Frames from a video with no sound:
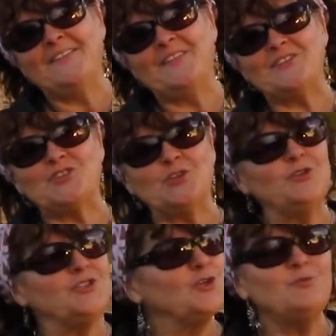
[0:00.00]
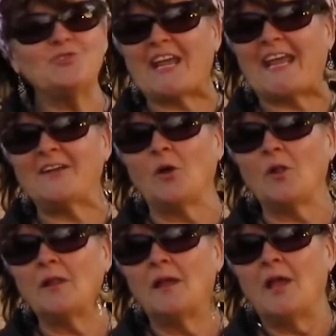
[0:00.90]
this YouTube
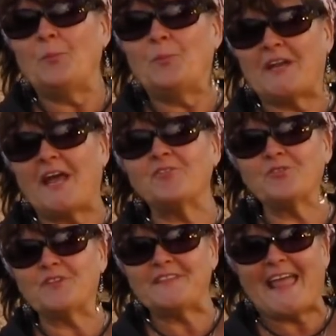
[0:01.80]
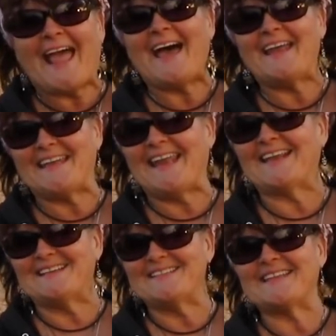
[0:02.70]
channel, but other than that,
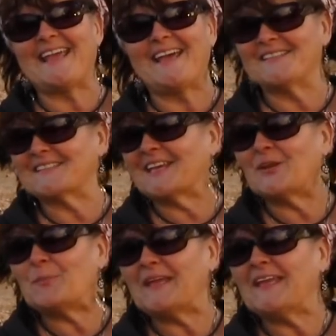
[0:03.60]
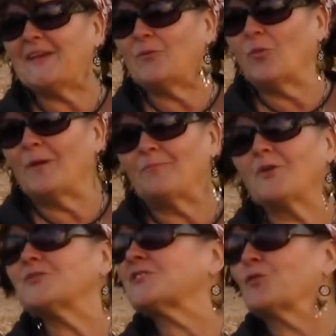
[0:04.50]
like I said, it's going to be what
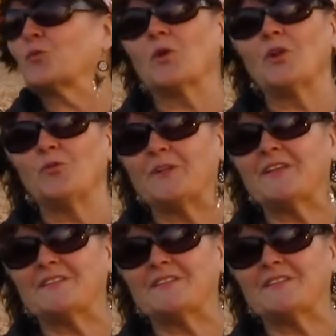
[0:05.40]
most of the world would